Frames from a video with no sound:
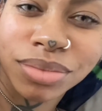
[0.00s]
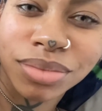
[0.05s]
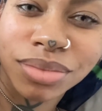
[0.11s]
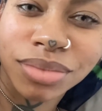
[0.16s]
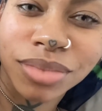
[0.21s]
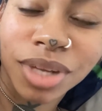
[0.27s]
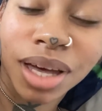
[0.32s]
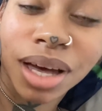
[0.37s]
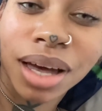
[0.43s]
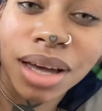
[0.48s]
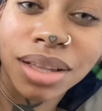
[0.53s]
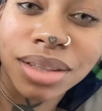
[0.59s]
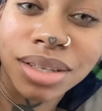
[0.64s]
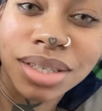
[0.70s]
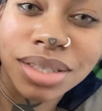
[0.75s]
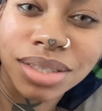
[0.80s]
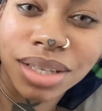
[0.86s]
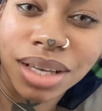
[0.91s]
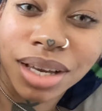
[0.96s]

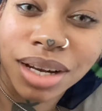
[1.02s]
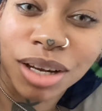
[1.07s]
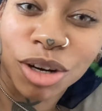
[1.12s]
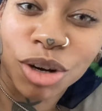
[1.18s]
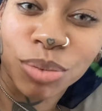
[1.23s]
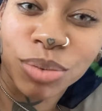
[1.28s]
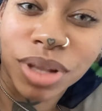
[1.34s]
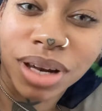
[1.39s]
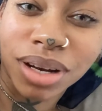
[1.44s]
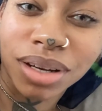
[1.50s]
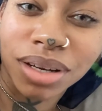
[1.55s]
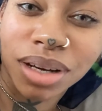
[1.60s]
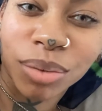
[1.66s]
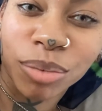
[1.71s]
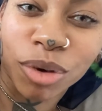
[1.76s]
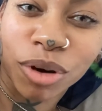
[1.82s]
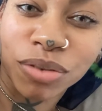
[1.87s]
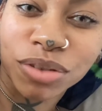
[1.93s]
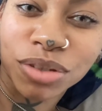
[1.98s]
Kindly said. I hope that didn't
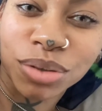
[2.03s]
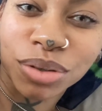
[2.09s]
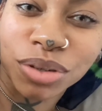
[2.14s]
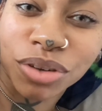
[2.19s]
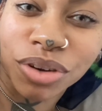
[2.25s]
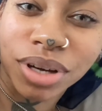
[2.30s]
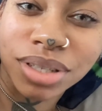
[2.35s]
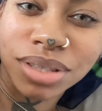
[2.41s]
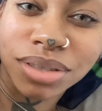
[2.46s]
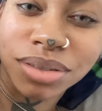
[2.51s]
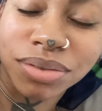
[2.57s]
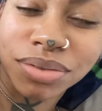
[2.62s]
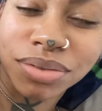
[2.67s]
come off too aggressive.